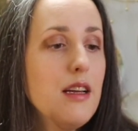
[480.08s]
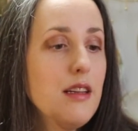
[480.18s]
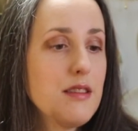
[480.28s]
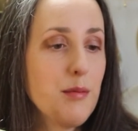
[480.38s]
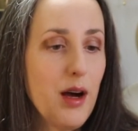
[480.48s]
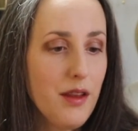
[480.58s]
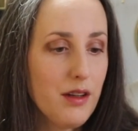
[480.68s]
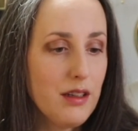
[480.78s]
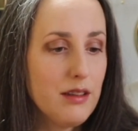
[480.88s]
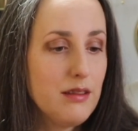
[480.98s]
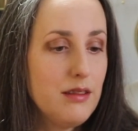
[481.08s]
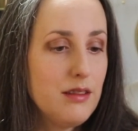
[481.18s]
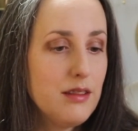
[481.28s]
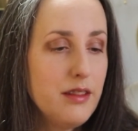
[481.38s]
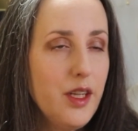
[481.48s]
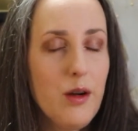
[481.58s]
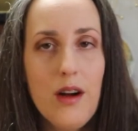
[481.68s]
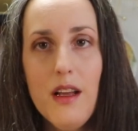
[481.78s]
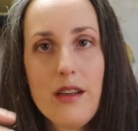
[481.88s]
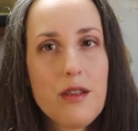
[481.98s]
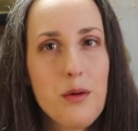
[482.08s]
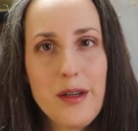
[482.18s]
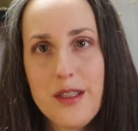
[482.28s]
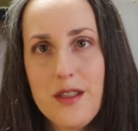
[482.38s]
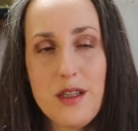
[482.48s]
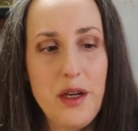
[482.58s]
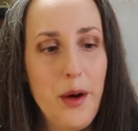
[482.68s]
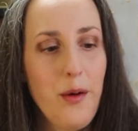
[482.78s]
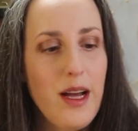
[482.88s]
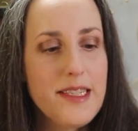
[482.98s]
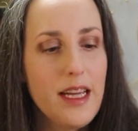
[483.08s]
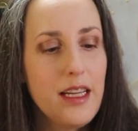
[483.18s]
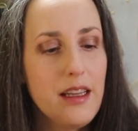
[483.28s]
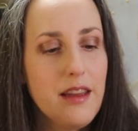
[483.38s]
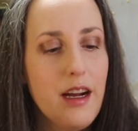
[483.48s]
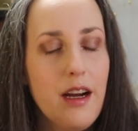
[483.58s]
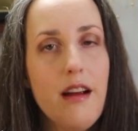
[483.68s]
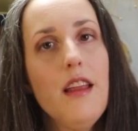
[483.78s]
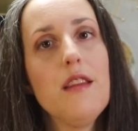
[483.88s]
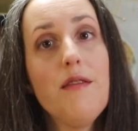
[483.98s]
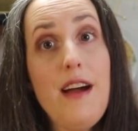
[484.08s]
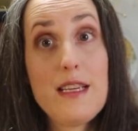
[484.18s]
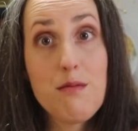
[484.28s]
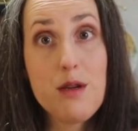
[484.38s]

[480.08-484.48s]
some other, you know, color towards the toe as I get there, and the vast